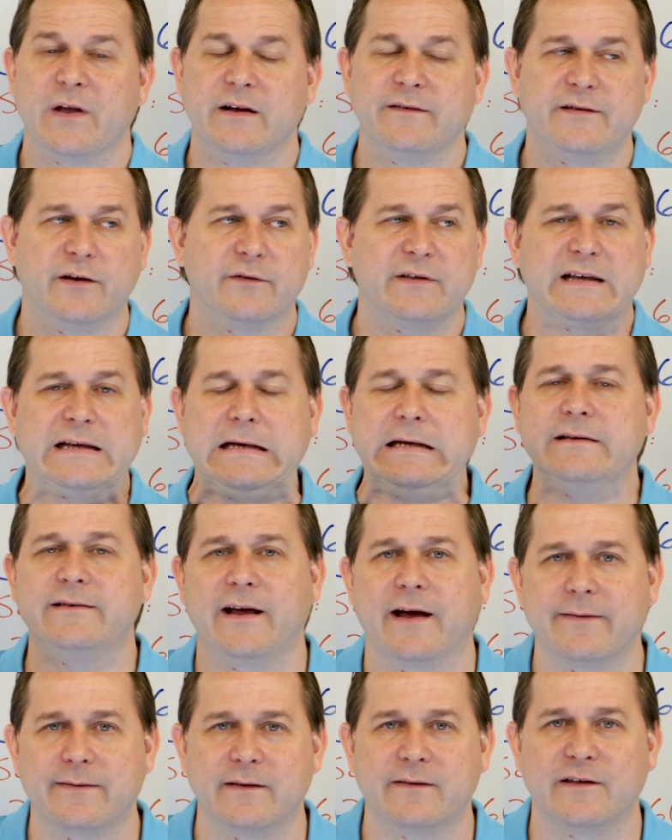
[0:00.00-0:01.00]
until the heat
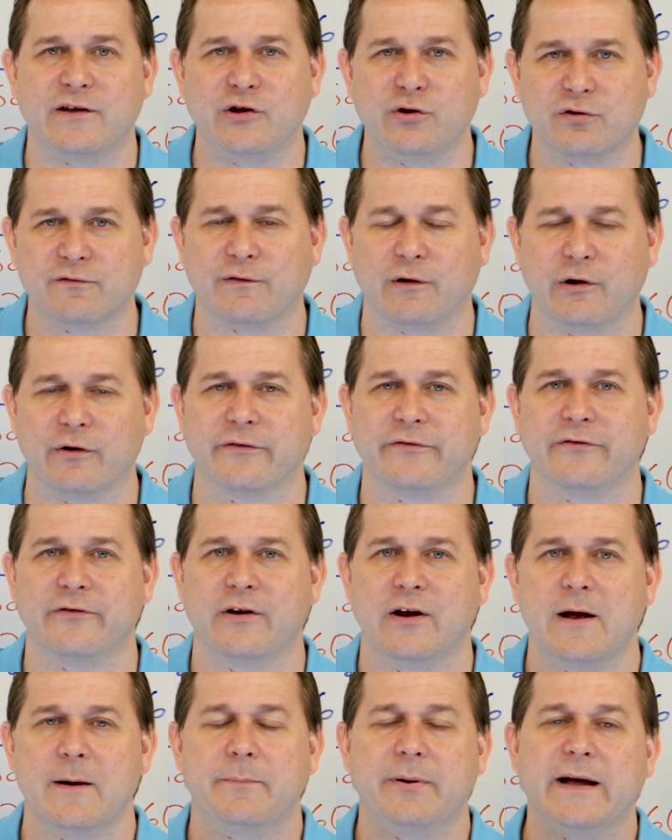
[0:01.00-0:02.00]
death of the universe,
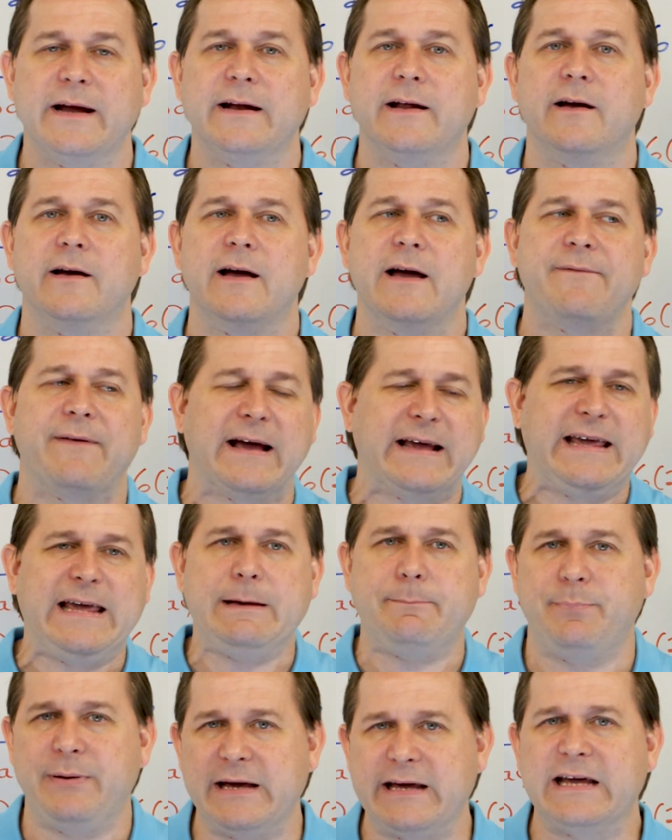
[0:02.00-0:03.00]
but if I
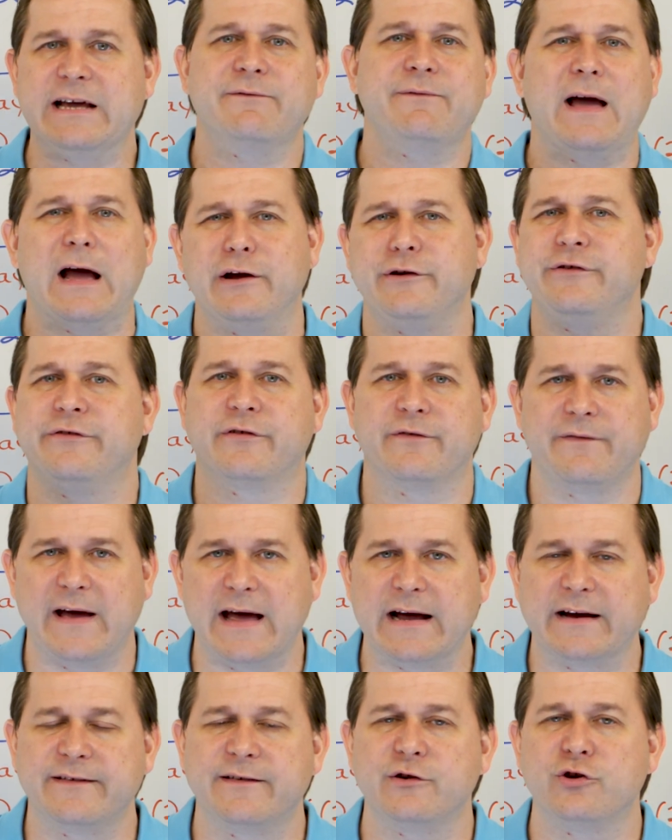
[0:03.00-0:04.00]
keep picking values of
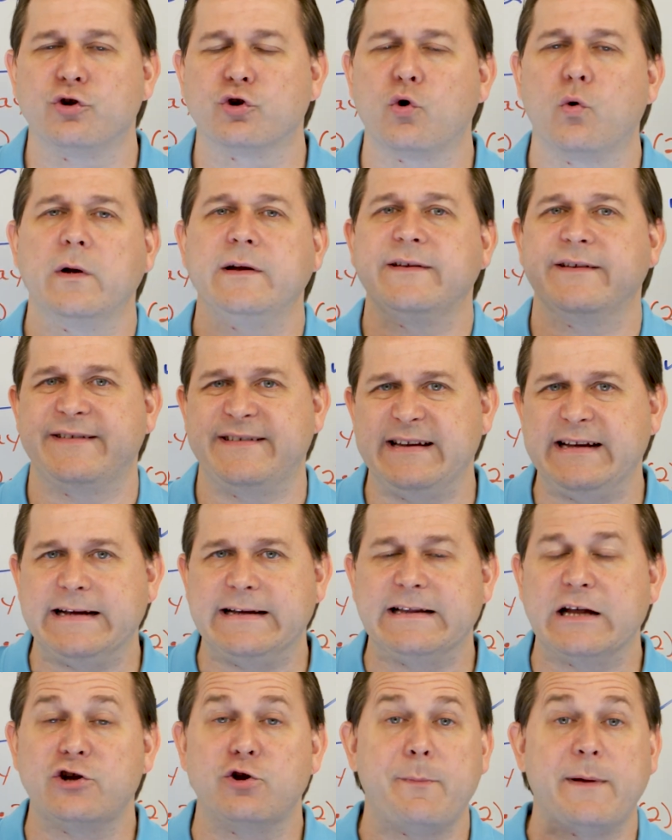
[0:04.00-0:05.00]
x, you're going to see
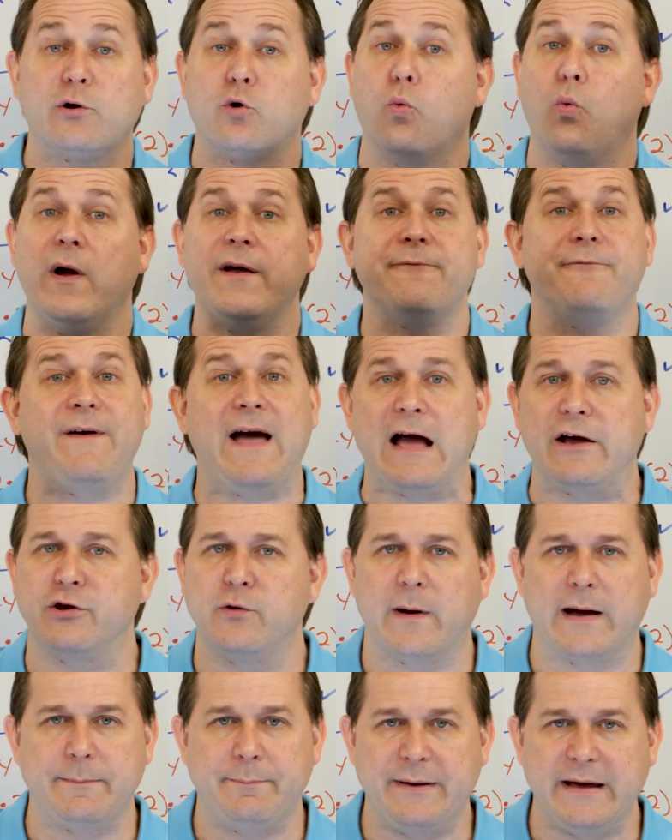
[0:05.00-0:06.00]
that no matter what
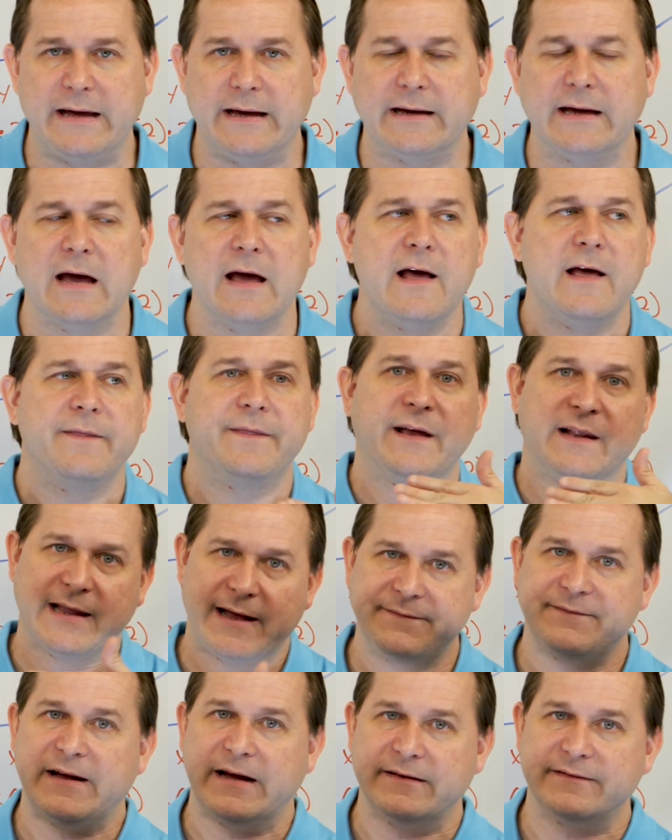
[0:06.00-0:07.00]
value I pick, the
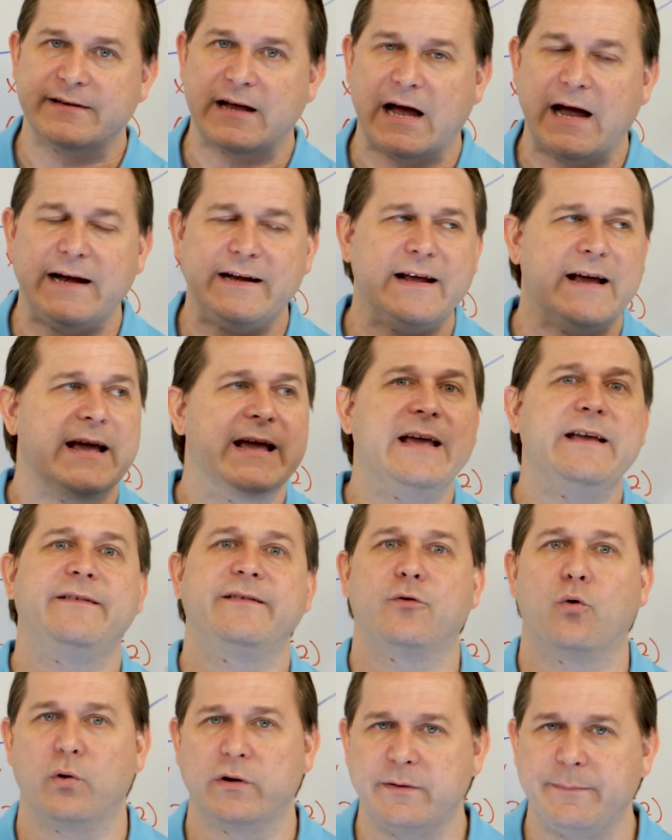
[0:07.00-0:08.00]
left-hand side is
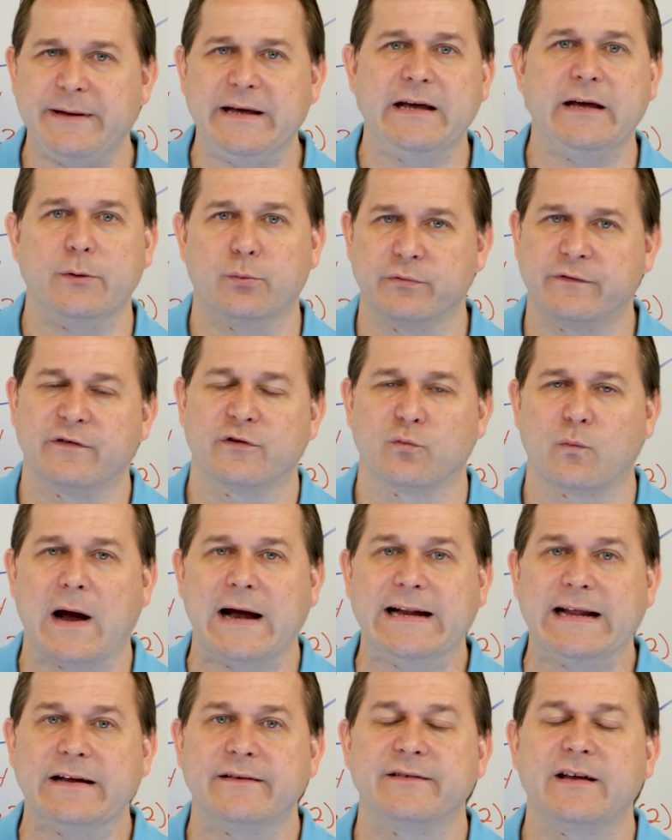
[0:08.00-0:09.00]
going to be equal to the
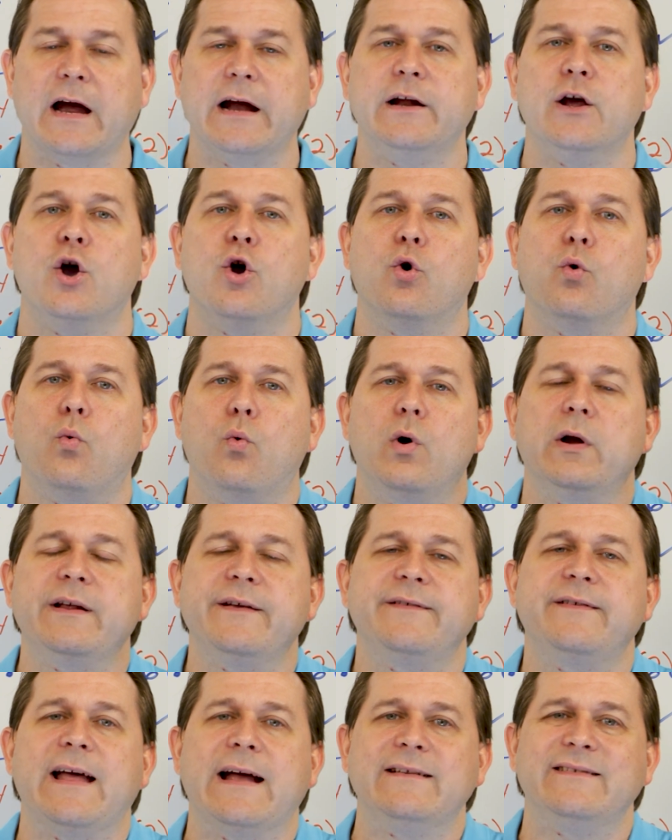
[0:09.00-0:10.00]
right-hand side. What
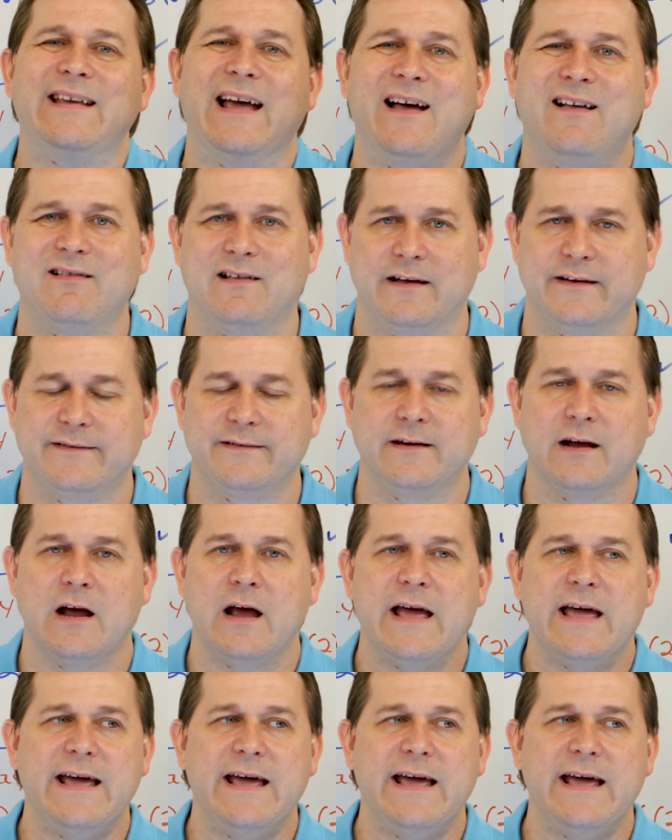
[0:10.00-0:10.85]
does that tell us?